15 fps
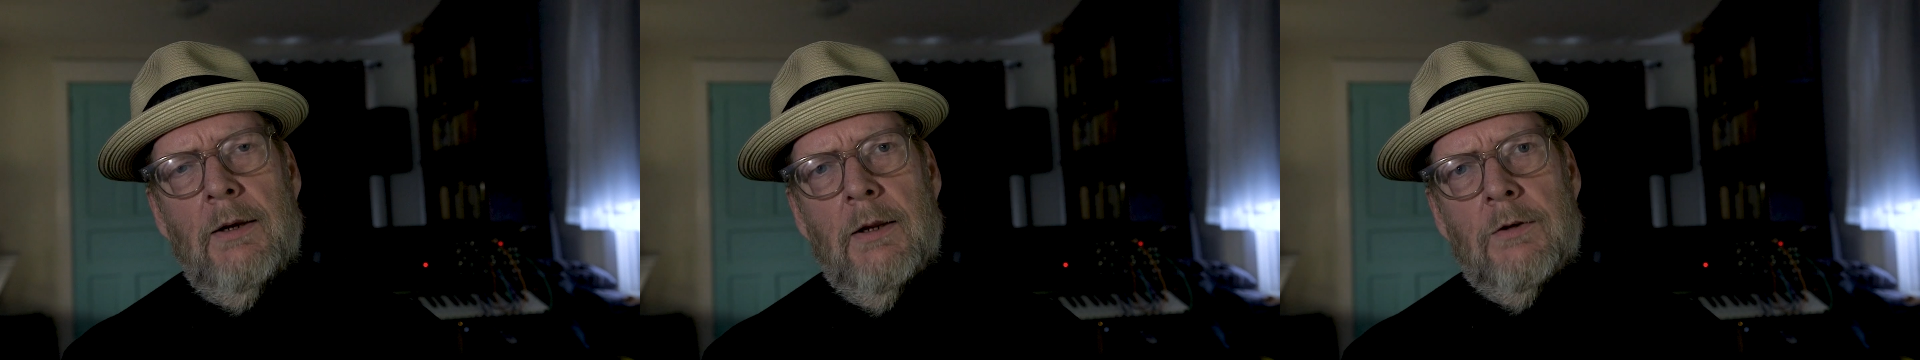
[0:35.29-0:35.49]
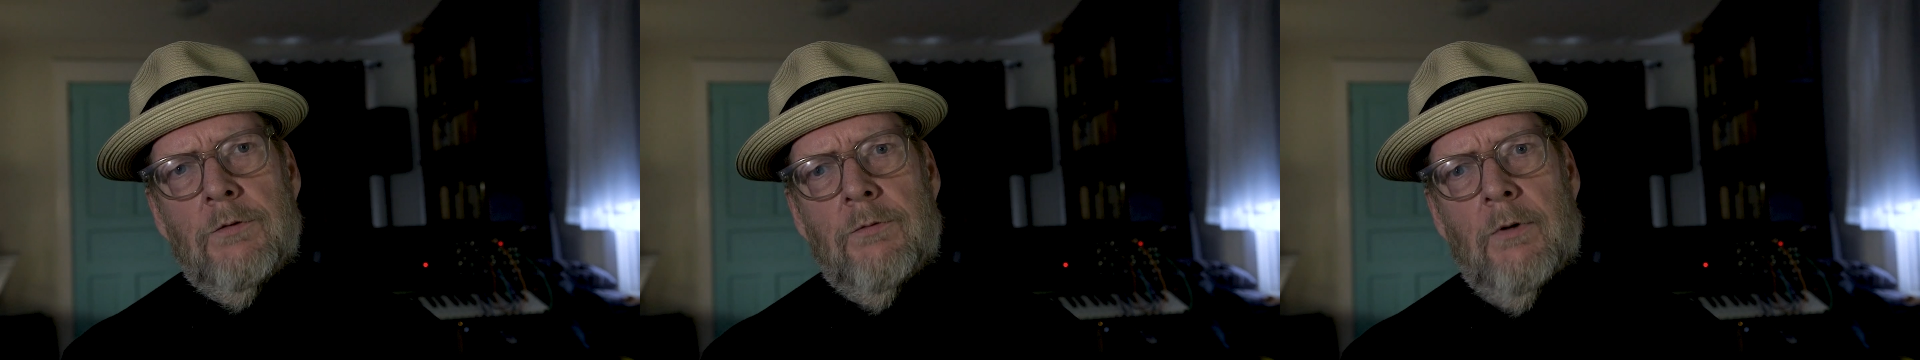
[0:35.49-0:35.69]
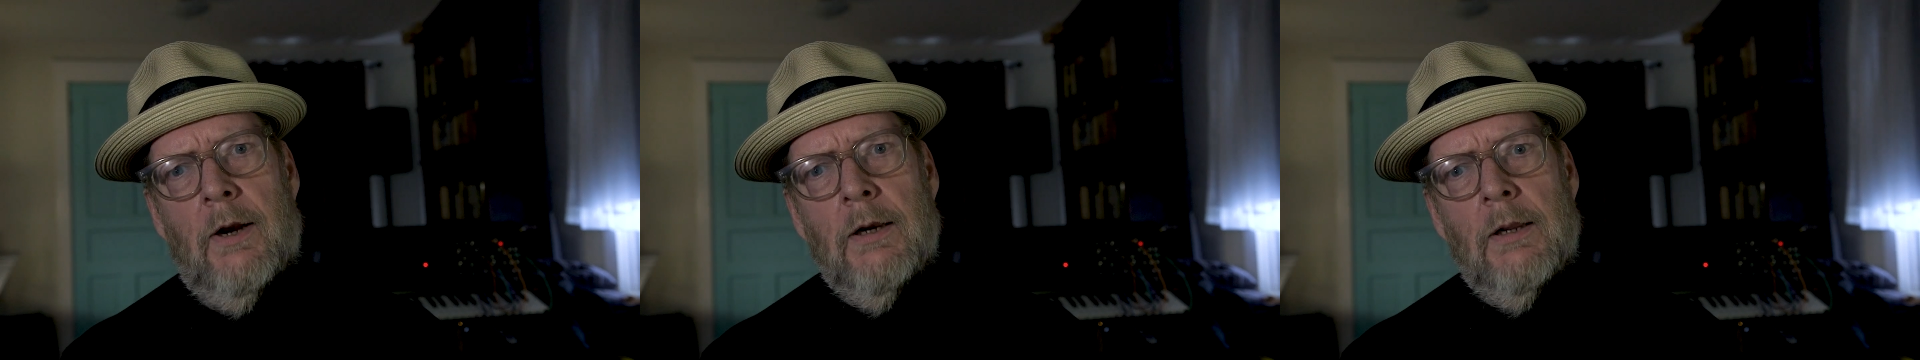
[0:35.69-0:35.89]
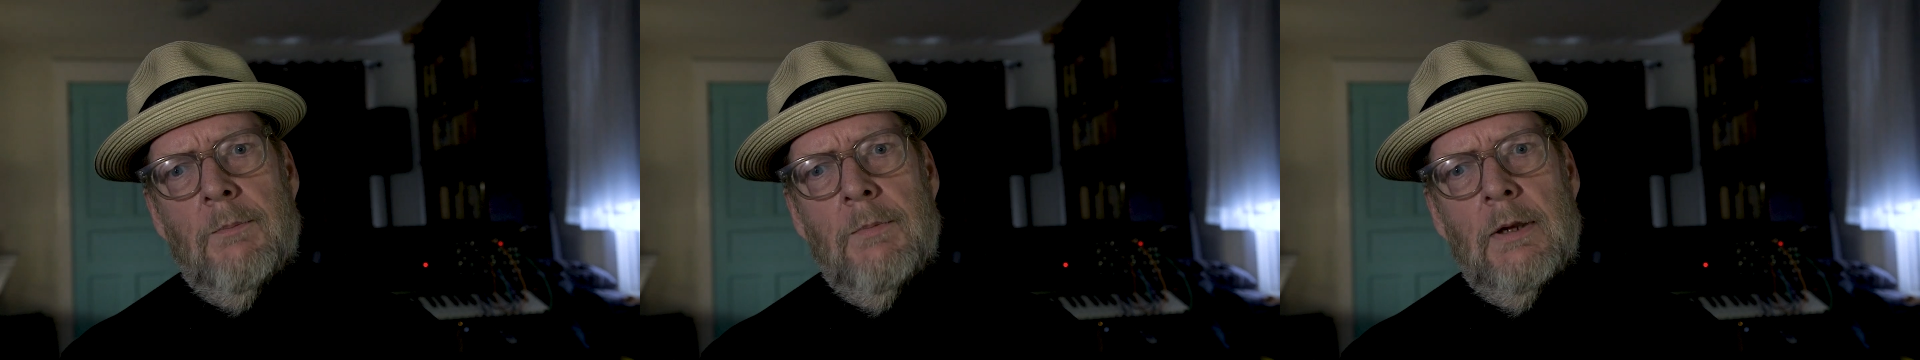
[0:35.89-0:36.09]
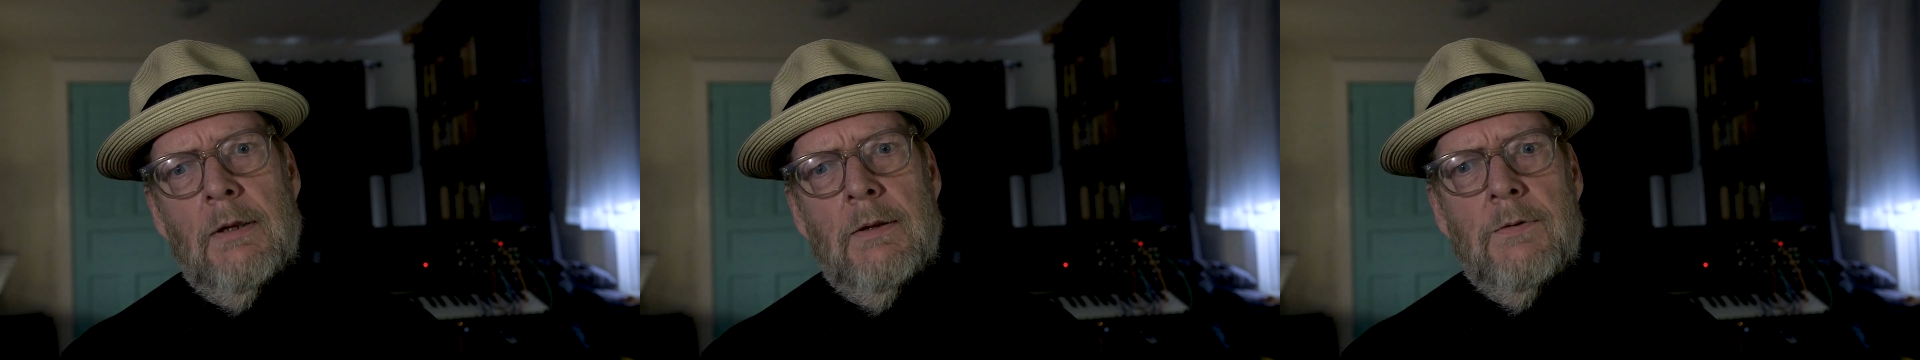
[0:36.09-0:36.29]
Dick's writing
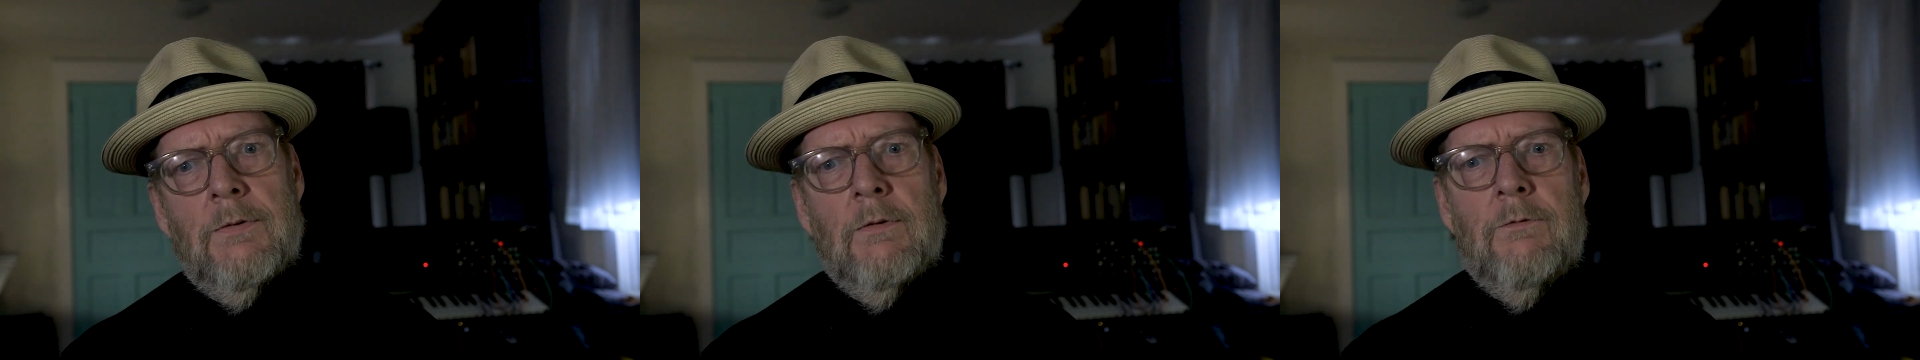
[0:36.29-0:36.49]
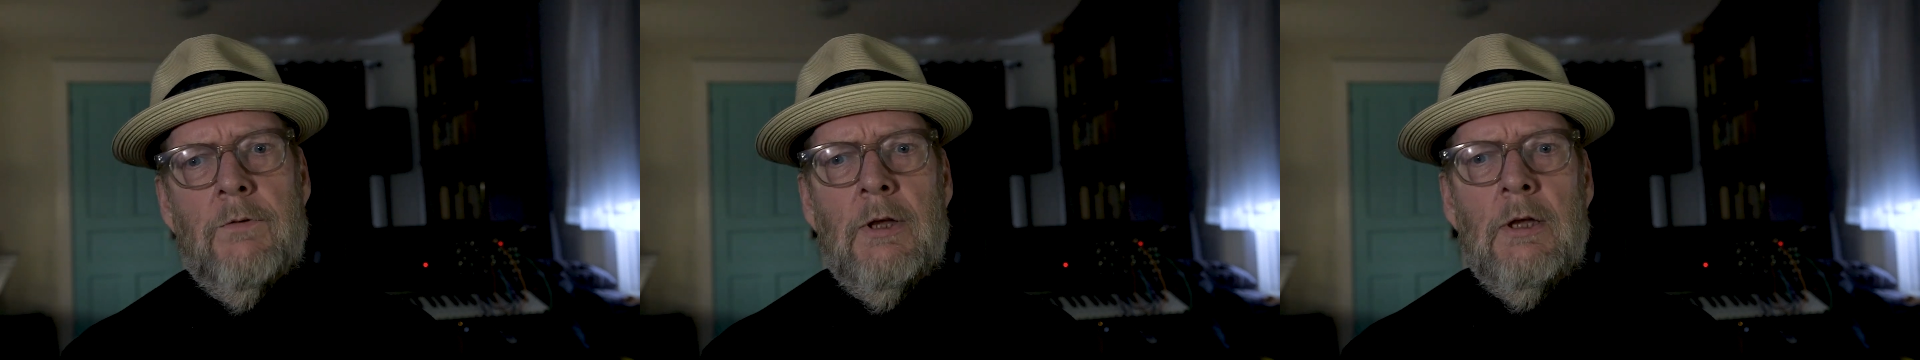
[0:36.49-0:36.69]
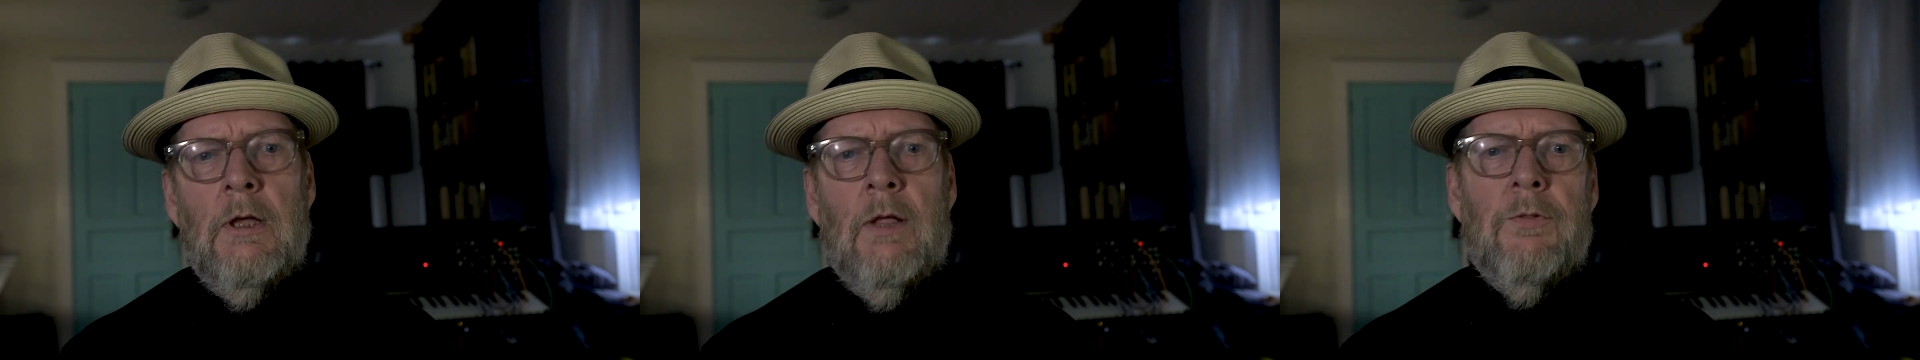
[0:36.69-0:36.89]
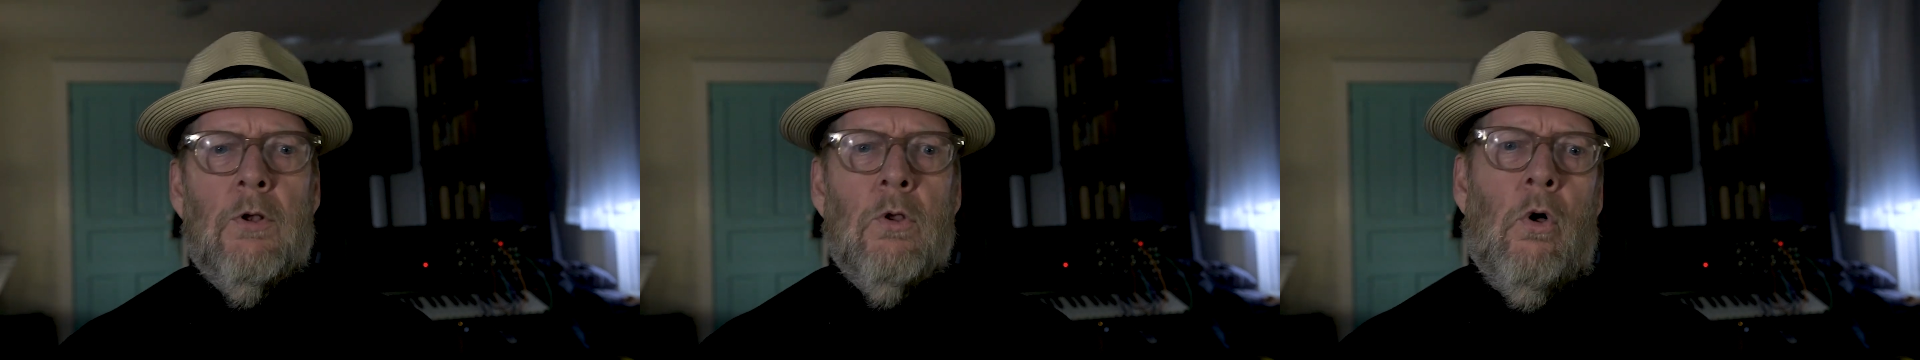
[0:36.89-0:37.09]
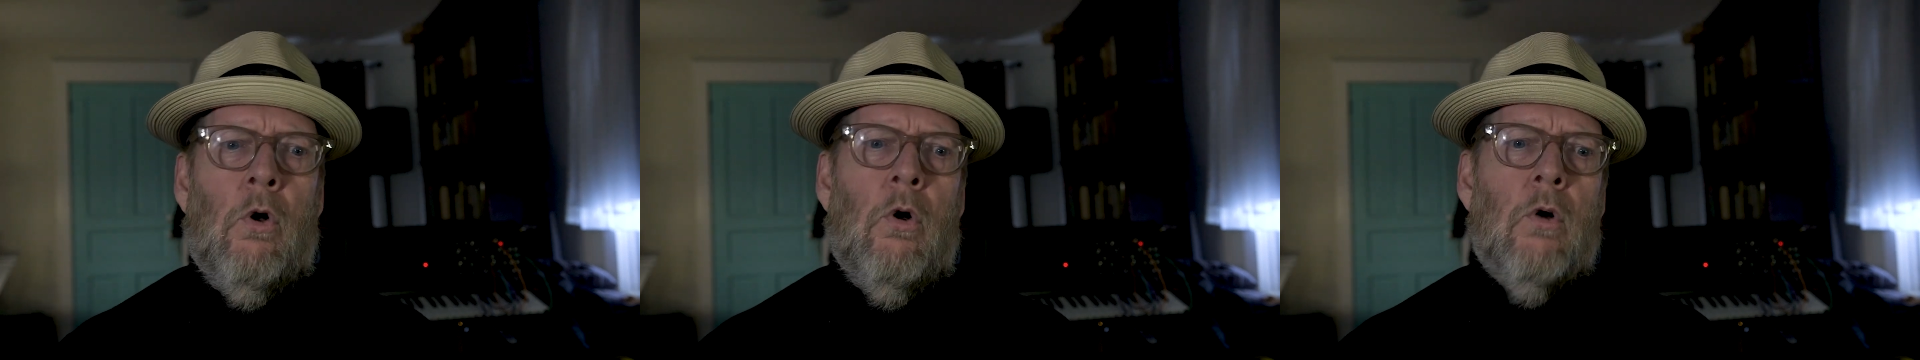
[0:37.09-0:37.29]
because of the
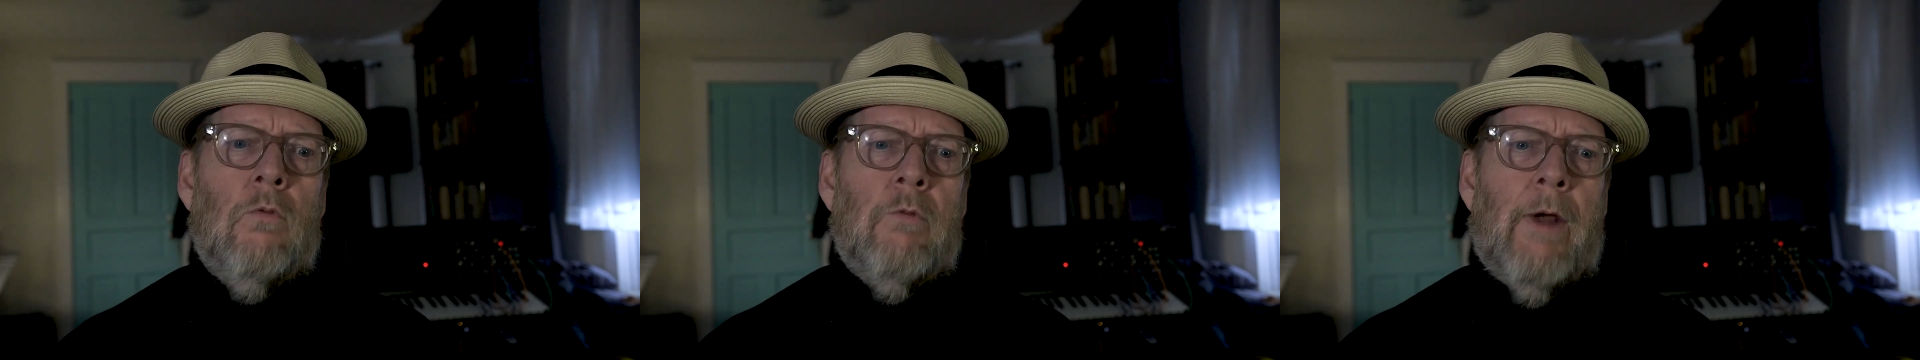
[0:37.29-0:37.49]
long,